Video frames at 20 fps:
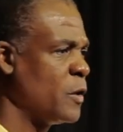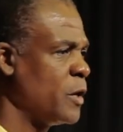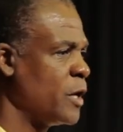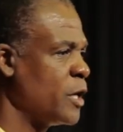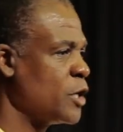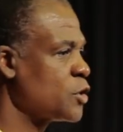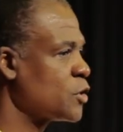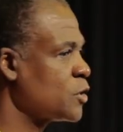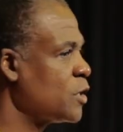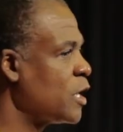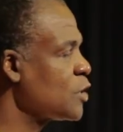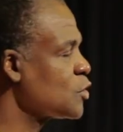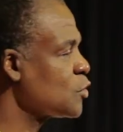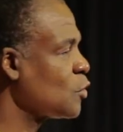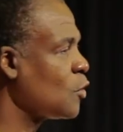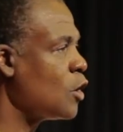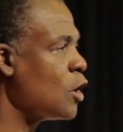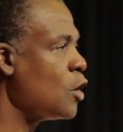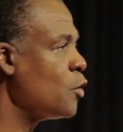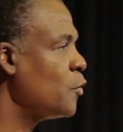His thoughts
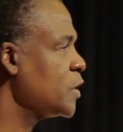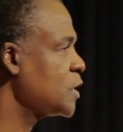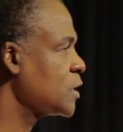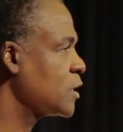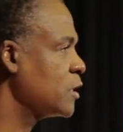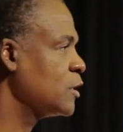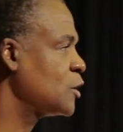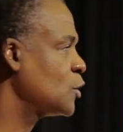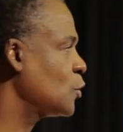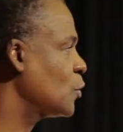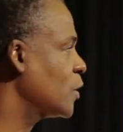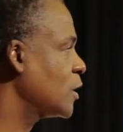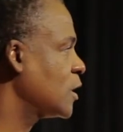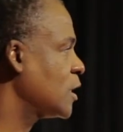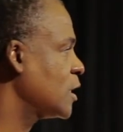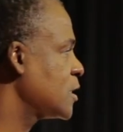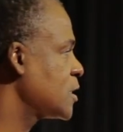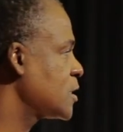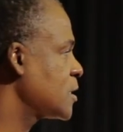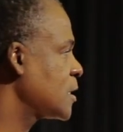are always good toward
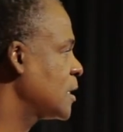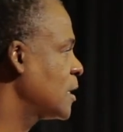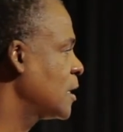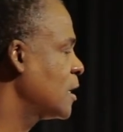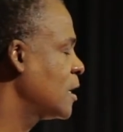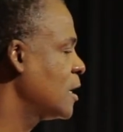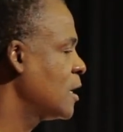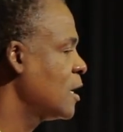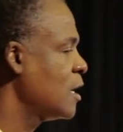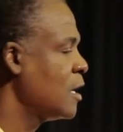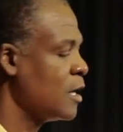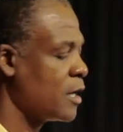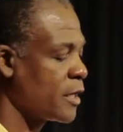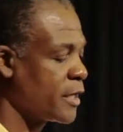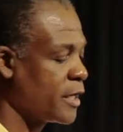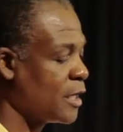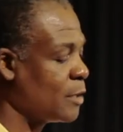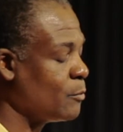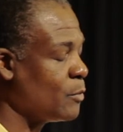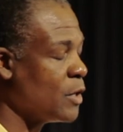us.
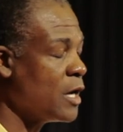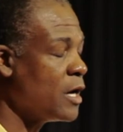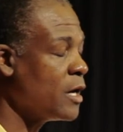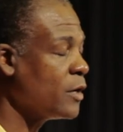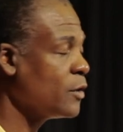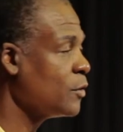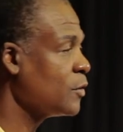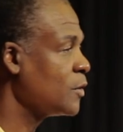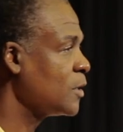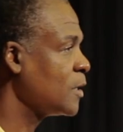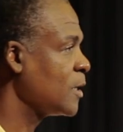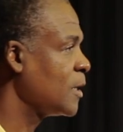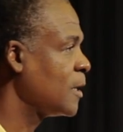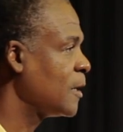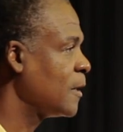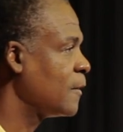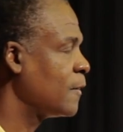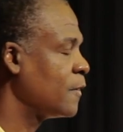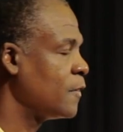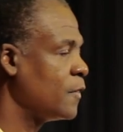Again, I'm honored.
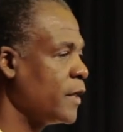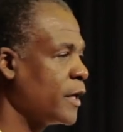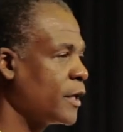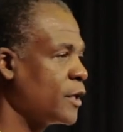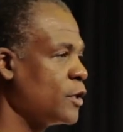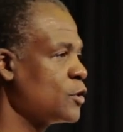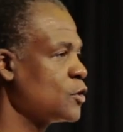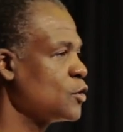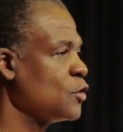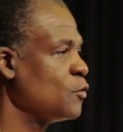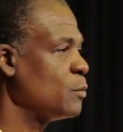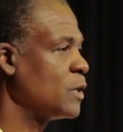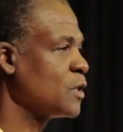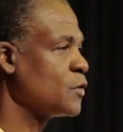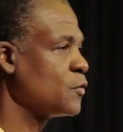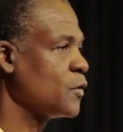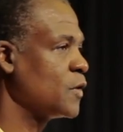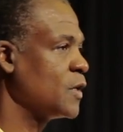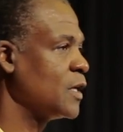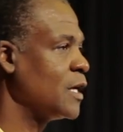Thank you so much
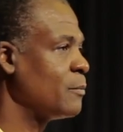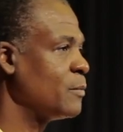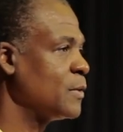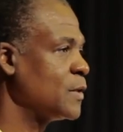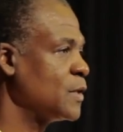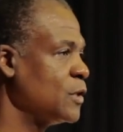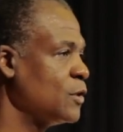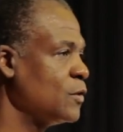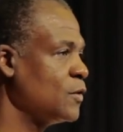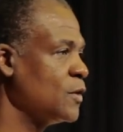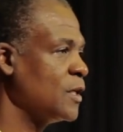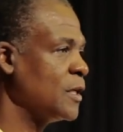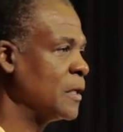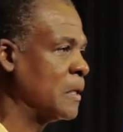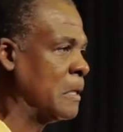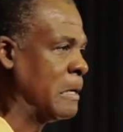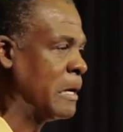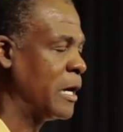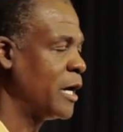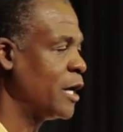for the
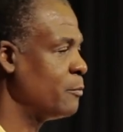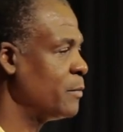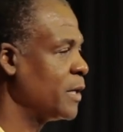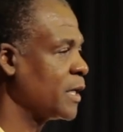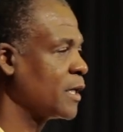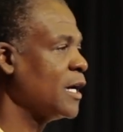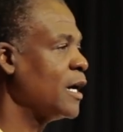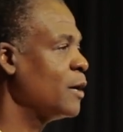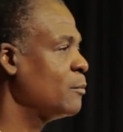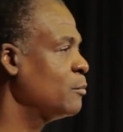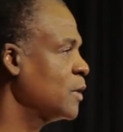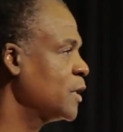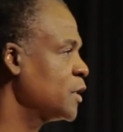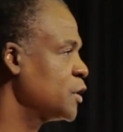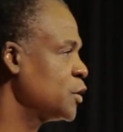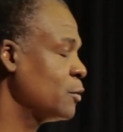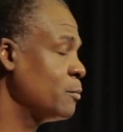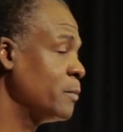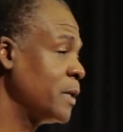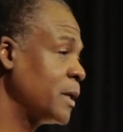opportunity, and may God
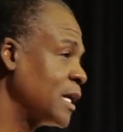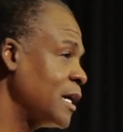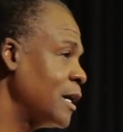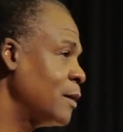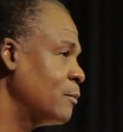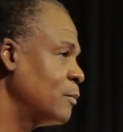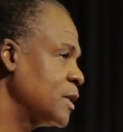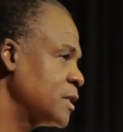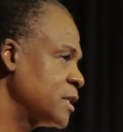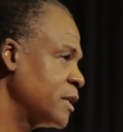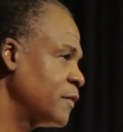bless you, and may God bless